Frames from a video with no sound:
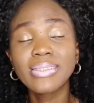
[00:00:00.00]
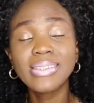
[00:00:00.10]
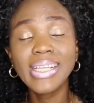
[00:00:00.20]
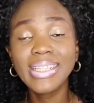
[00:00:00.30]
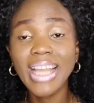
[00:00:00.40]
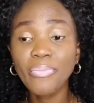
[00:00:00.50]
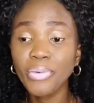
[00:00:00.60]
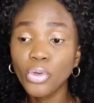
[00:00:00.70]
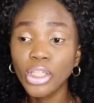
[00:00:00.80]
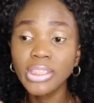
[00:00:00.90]
this year I've
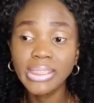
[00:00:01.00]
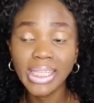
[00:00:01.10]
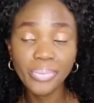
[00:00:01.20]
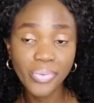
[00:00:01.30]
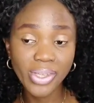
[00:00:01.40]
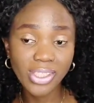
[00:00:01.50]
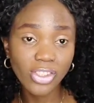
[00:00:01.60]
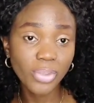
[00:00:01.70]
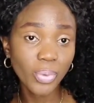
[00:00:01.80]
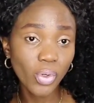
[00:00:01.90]
been going denim crazy
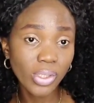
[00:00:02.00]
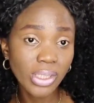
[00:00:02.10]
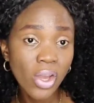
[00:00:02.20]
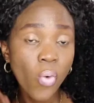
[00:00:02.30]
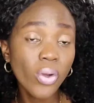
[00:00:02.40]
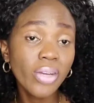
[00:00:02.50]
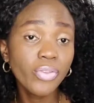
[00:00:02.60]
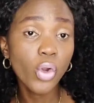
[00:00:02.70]
just because one of the